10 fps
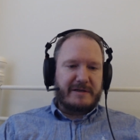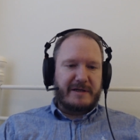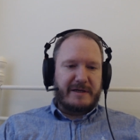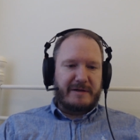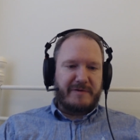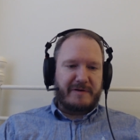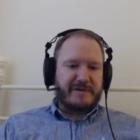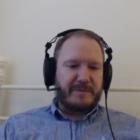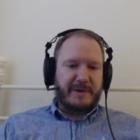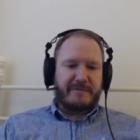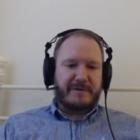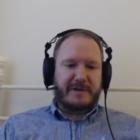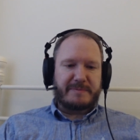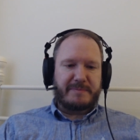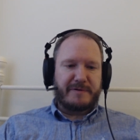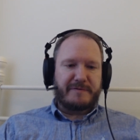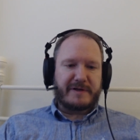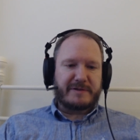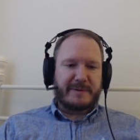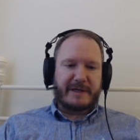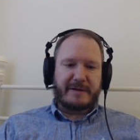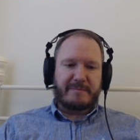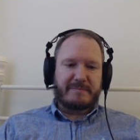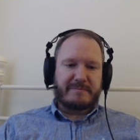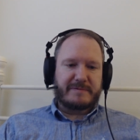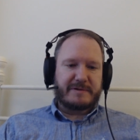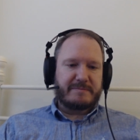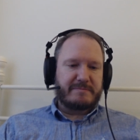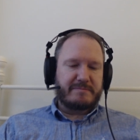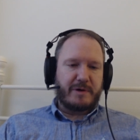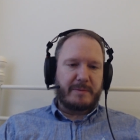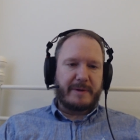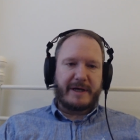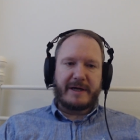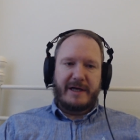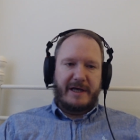5-star weak foot is perfect, so he can probably